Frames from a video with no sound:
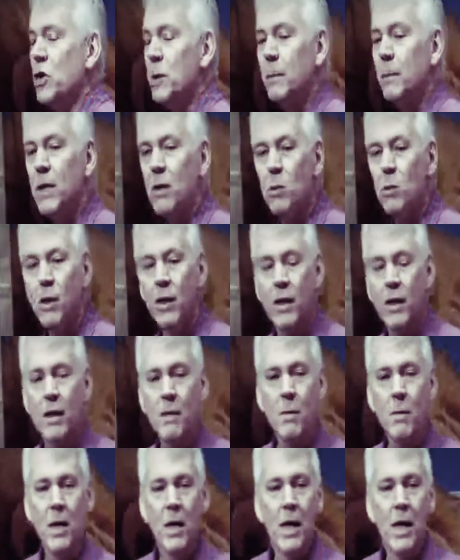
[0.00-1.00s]
Spirit would
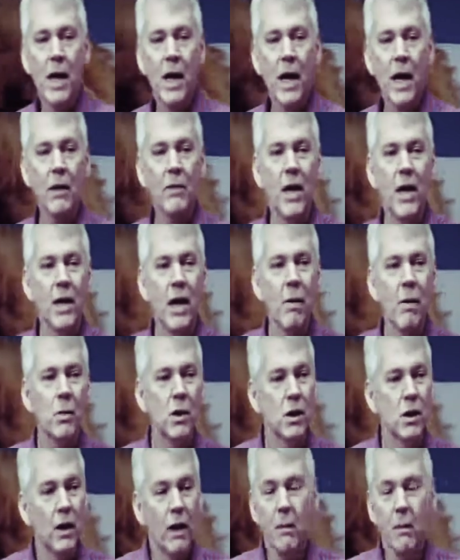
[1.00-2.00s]
come. And then I
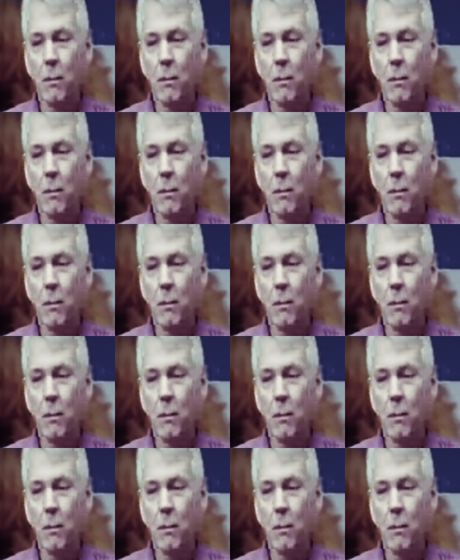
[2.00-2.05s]
was